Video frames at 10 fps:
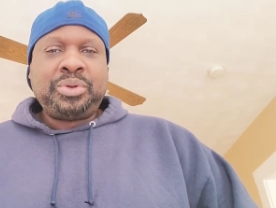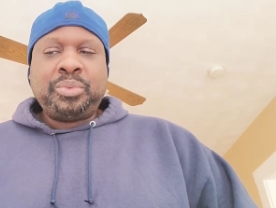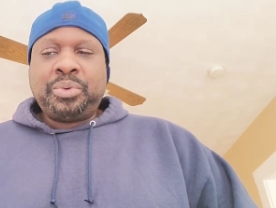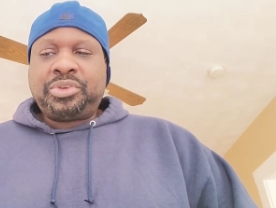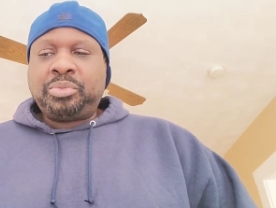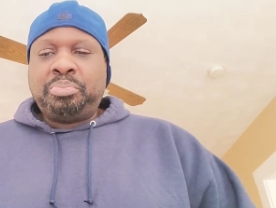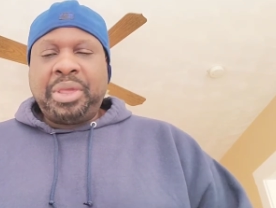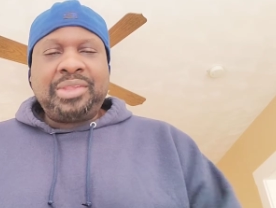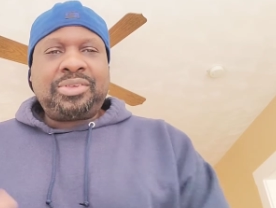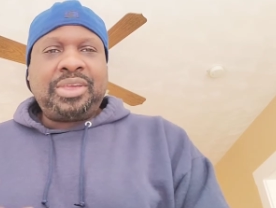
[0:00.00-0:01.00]
would just
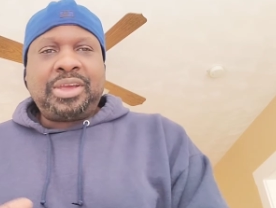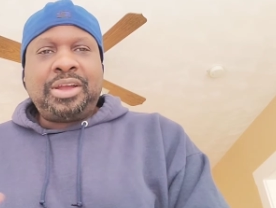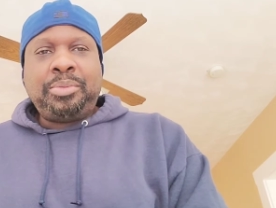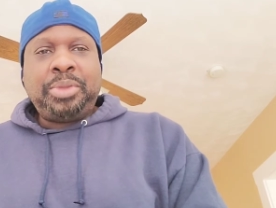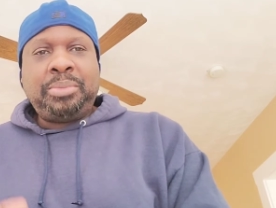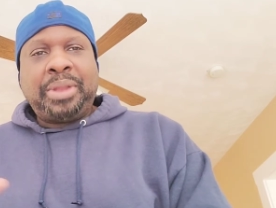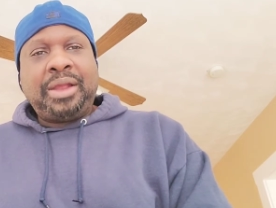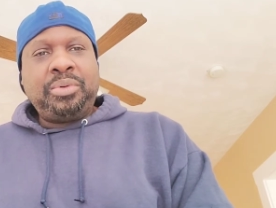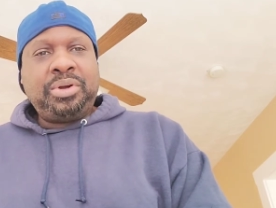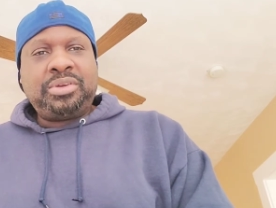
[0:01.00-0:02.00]
basically come to me and be
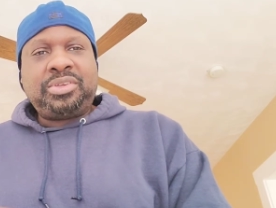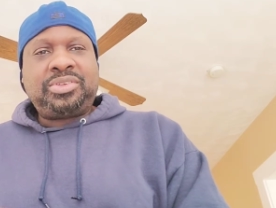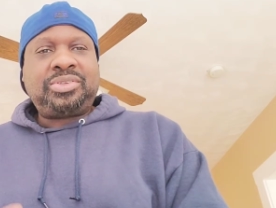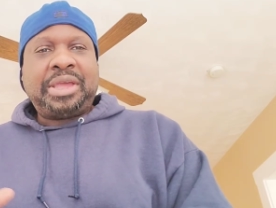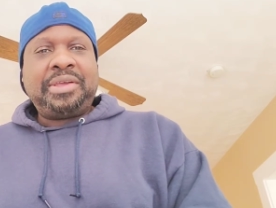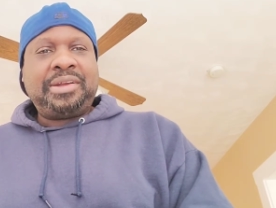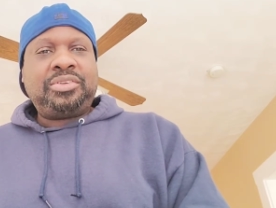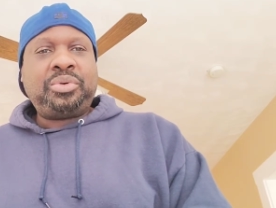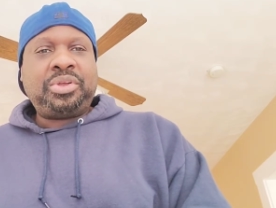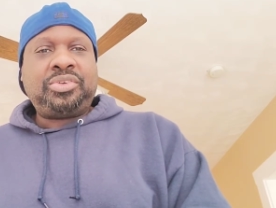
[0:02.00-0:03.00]
like, well, this is how you got to
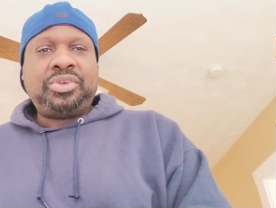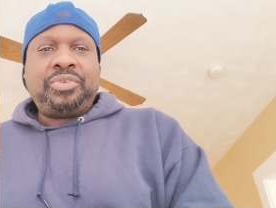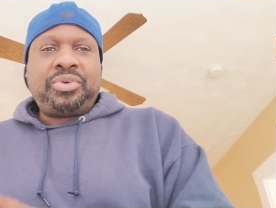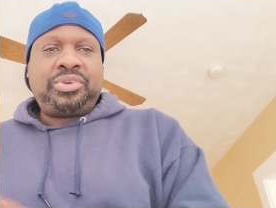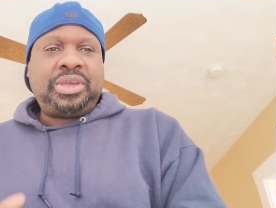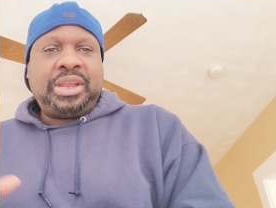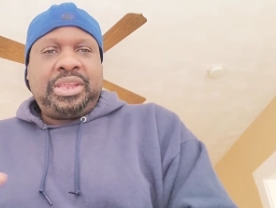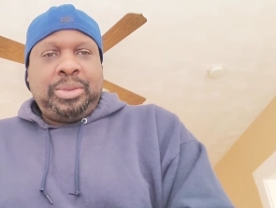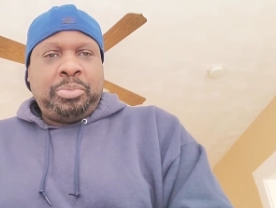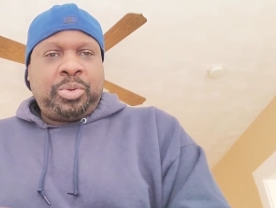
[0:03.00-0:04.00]
do this. You First, you got to
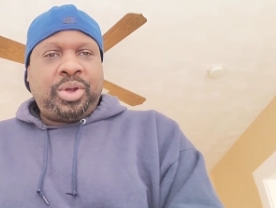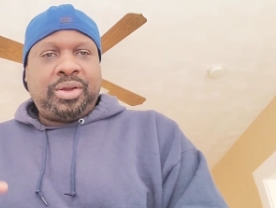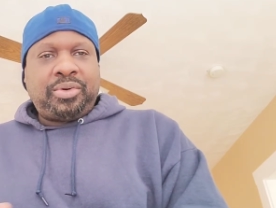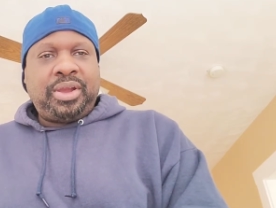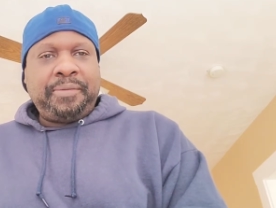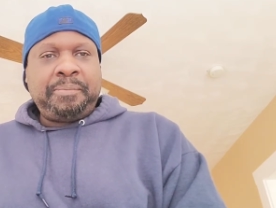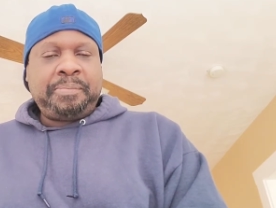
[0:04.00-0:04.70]
keep your credit right.